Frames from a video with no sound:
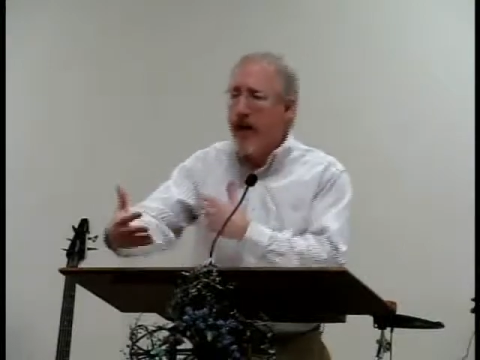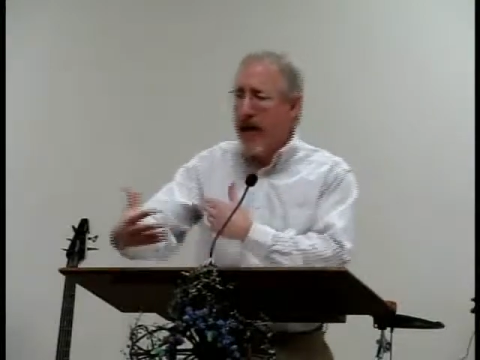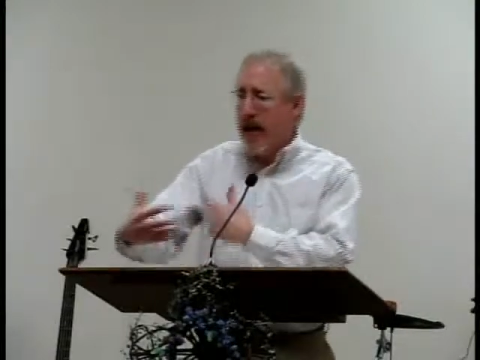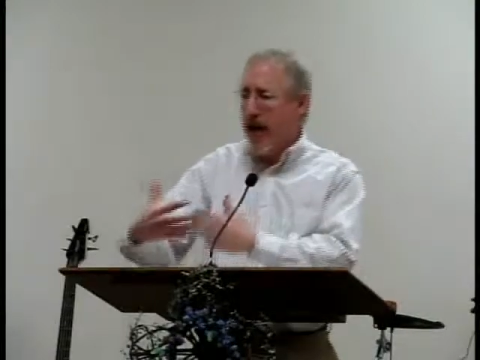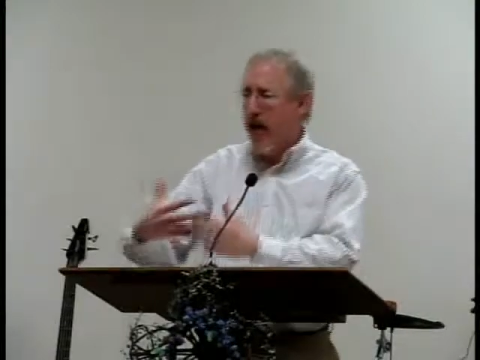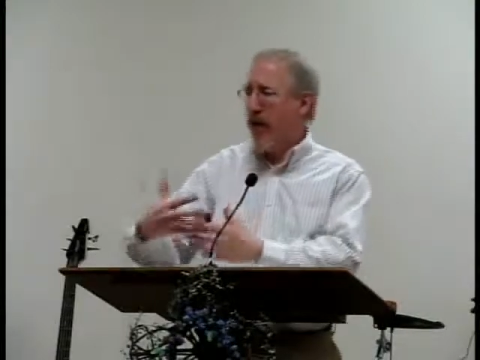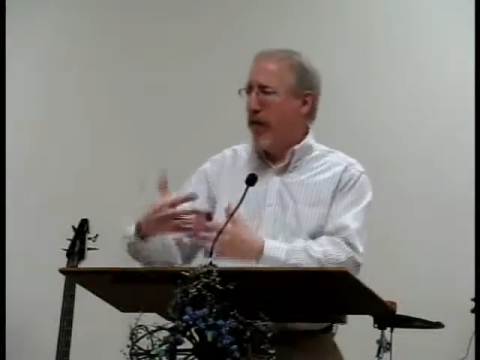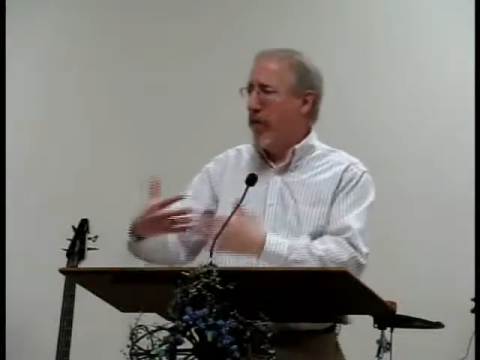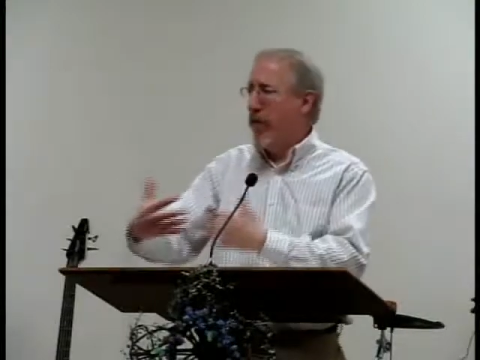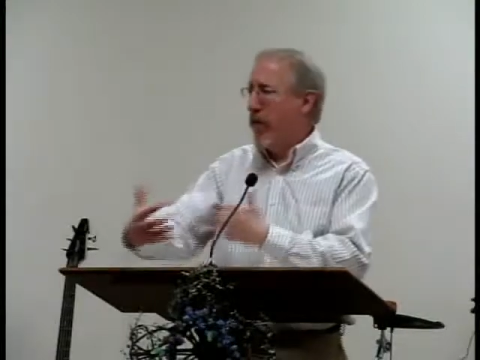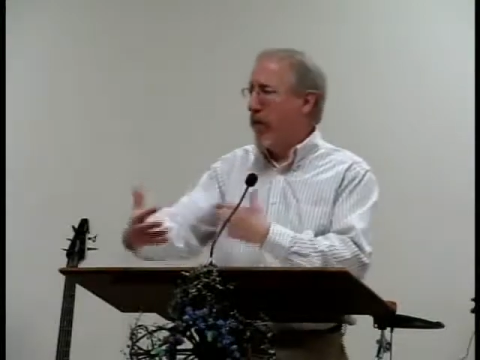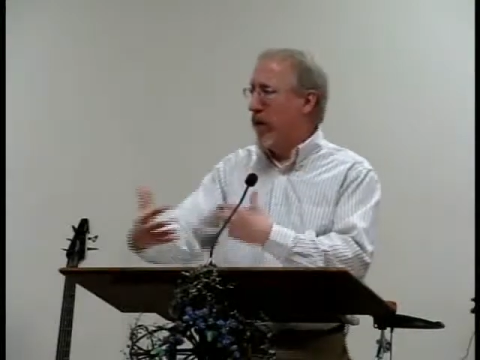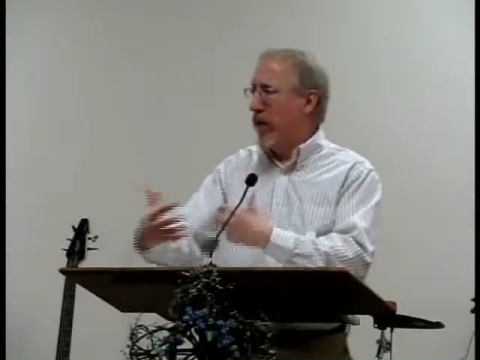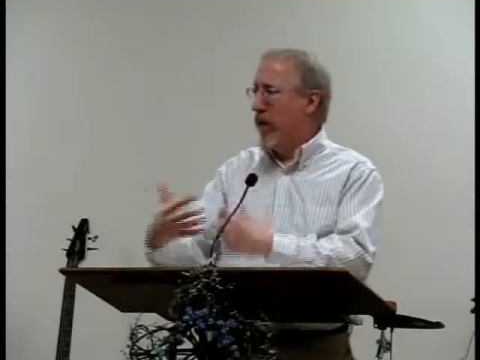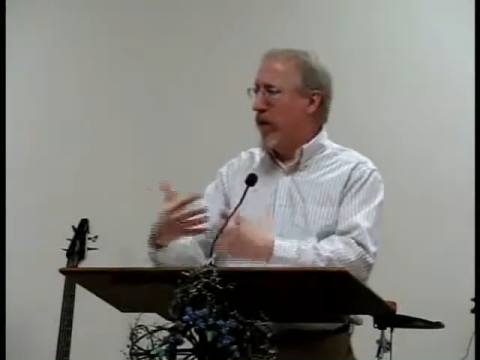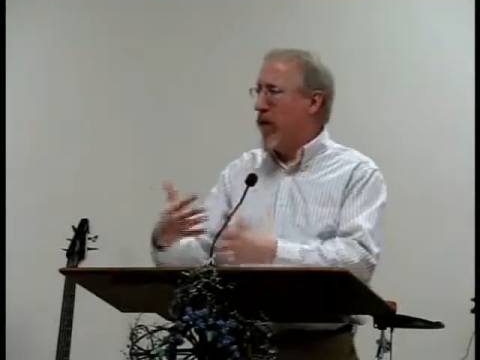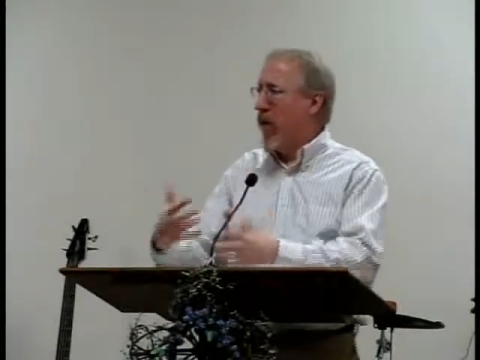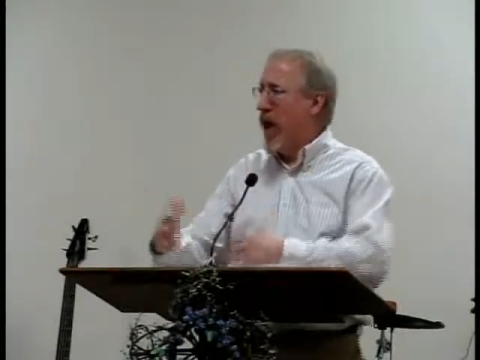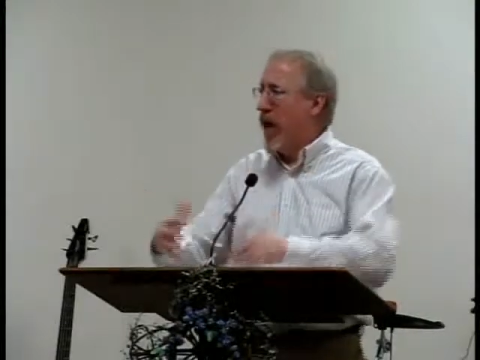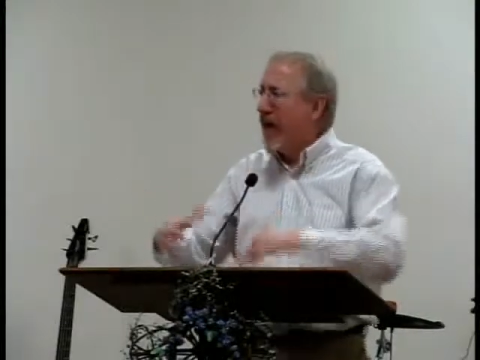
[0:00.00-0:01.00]
together for a
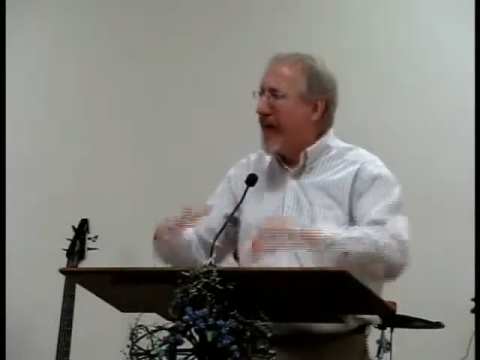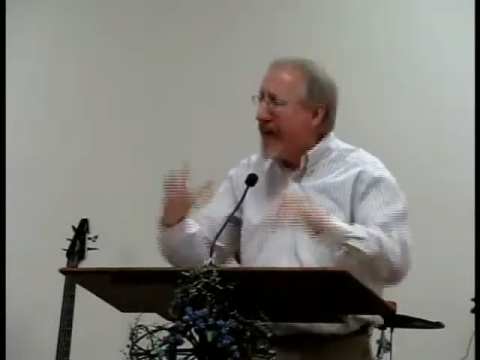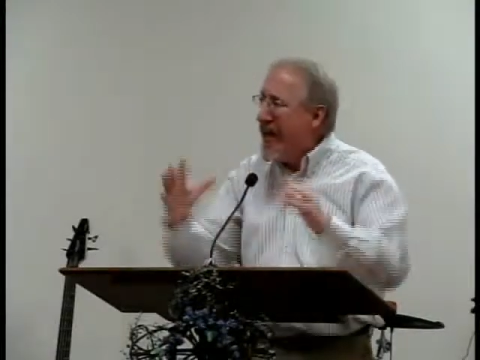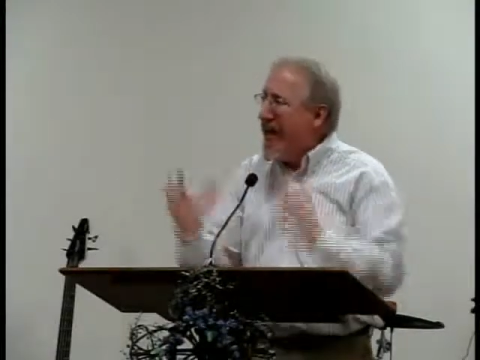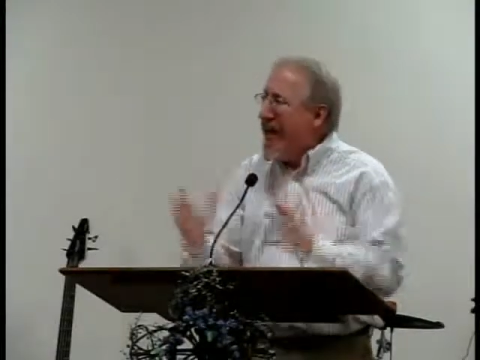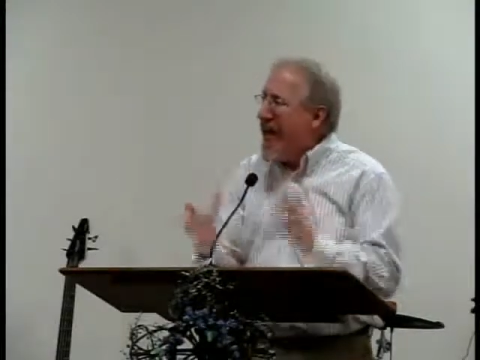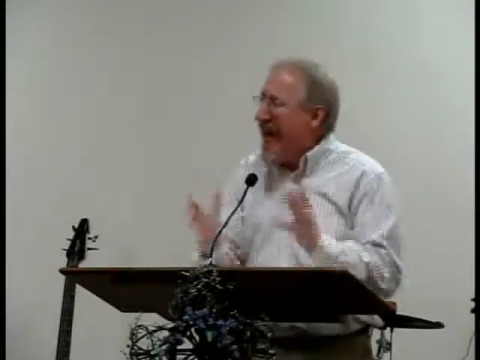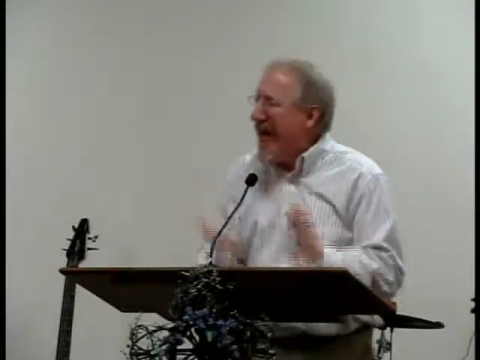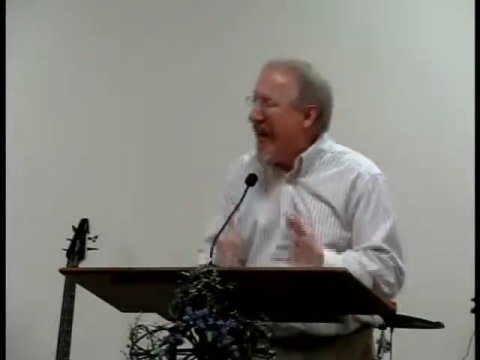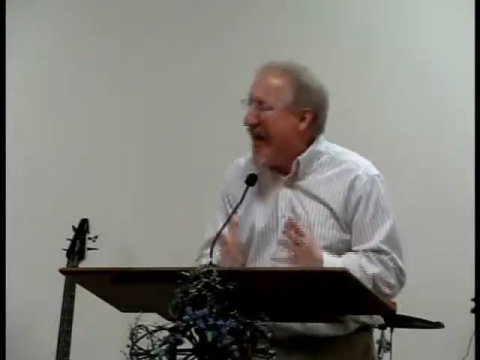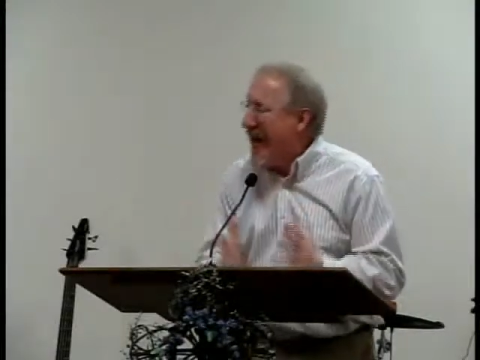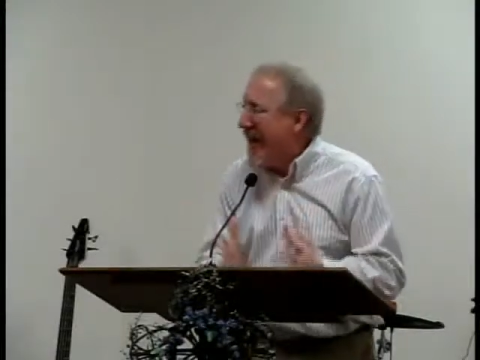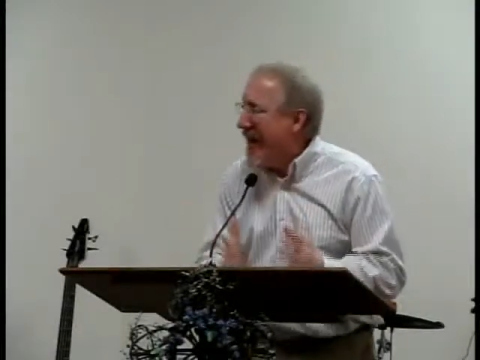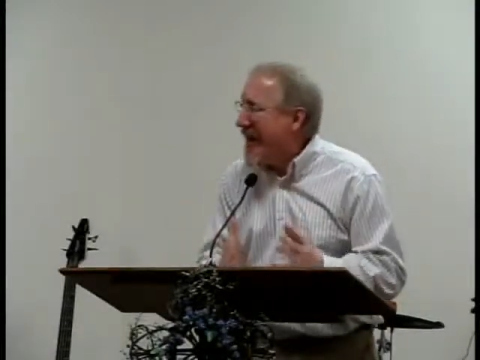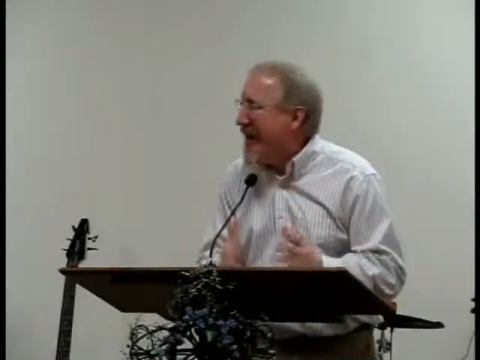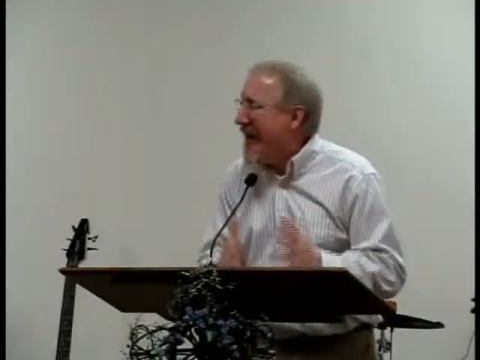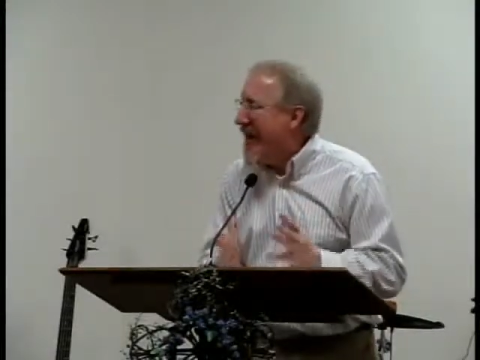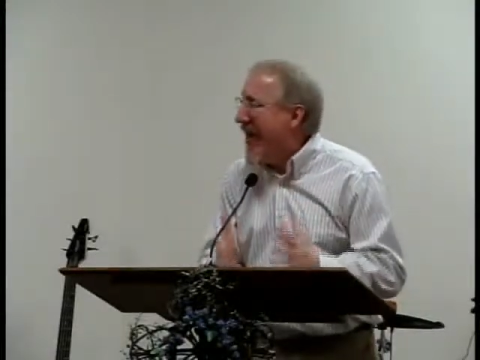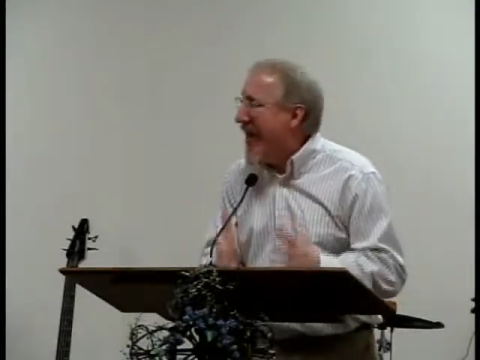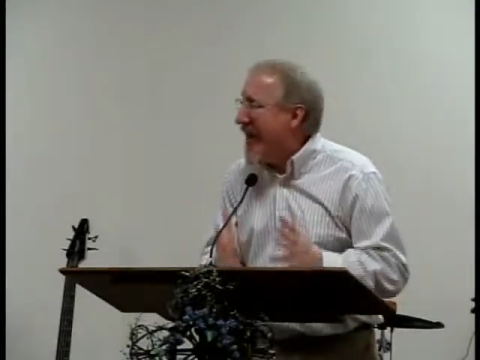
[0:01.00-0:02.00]
little while and, and,